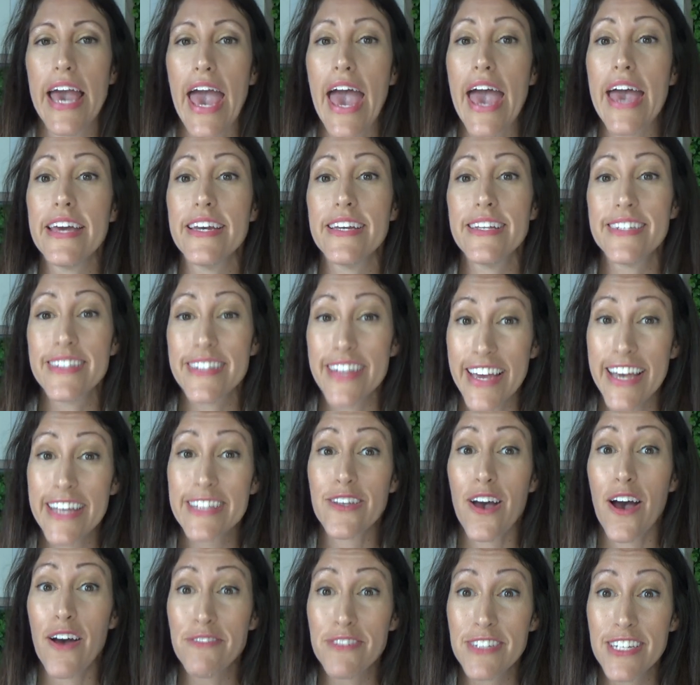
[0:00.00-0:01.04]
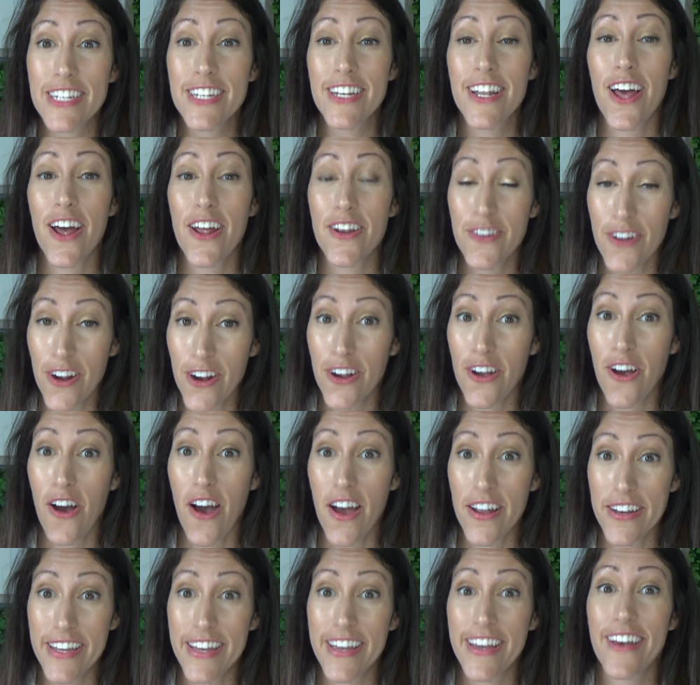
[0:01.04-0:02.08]
And it's often
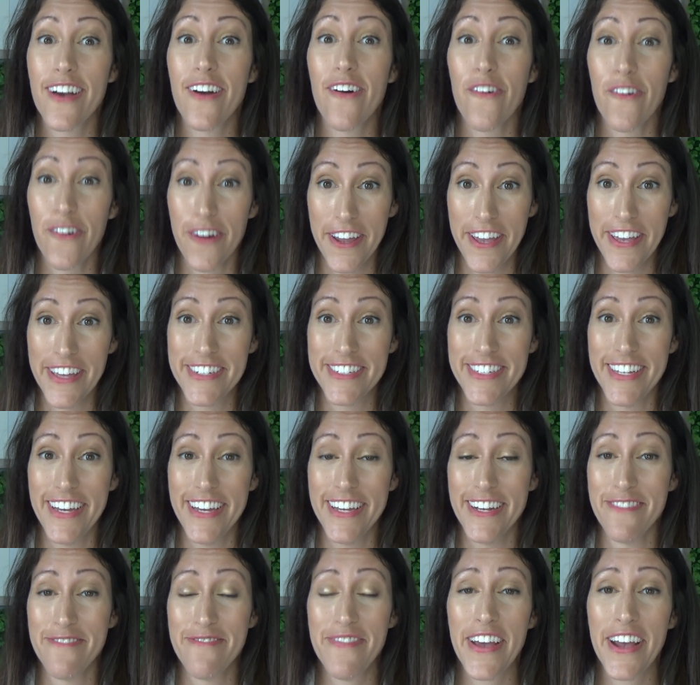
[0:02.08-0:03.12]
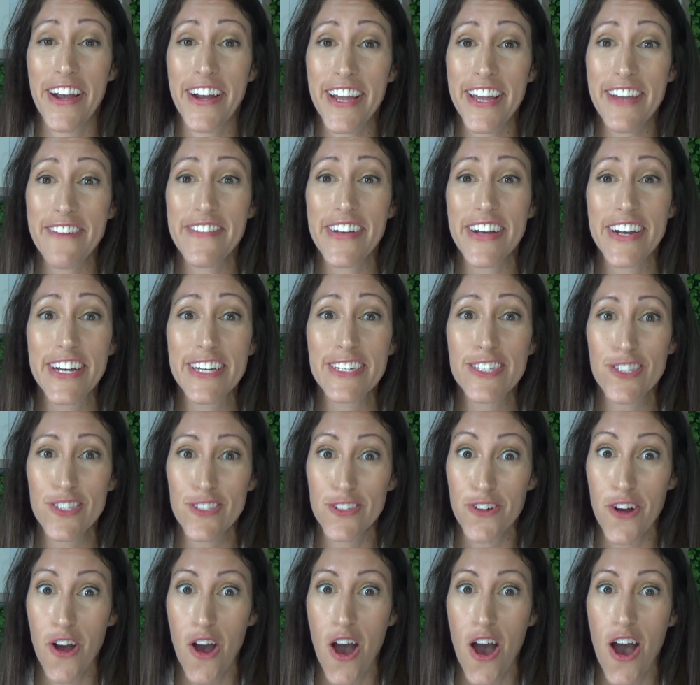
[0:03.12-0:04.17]
narcotic-oriented, very, very
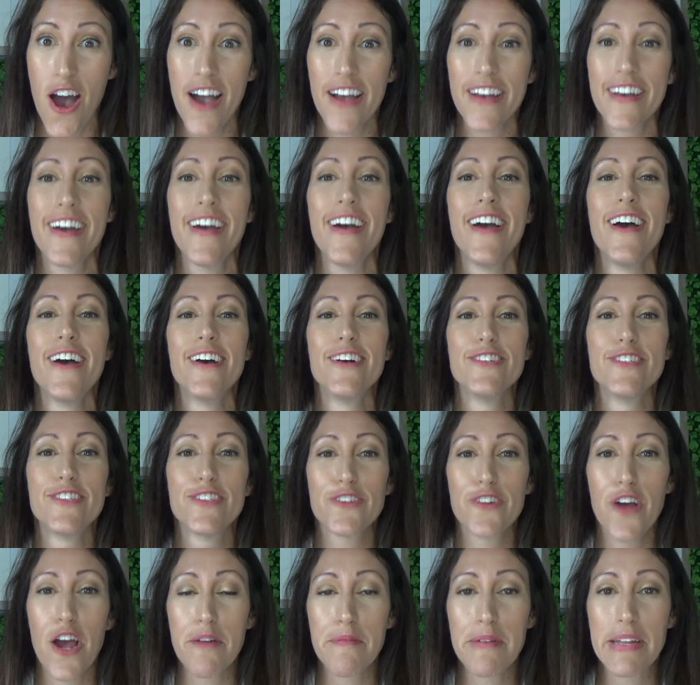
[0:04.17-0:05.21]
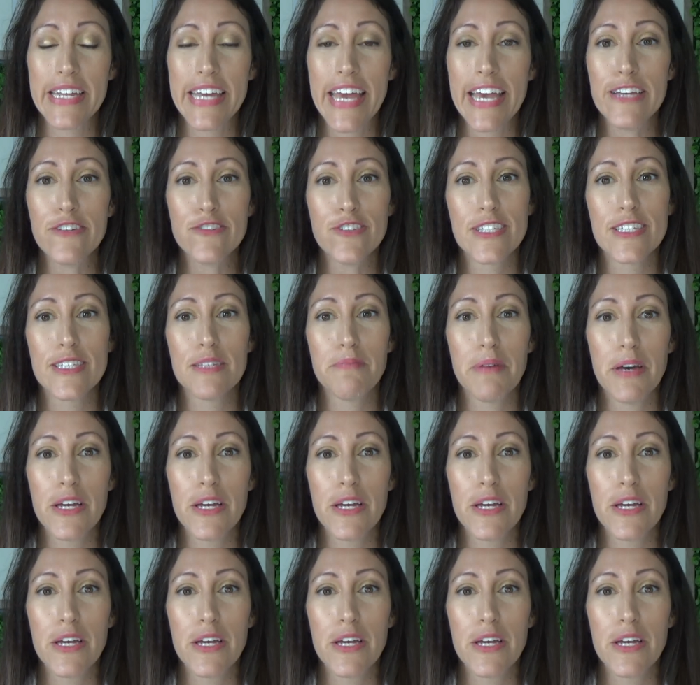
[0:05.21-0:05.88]
strong medications.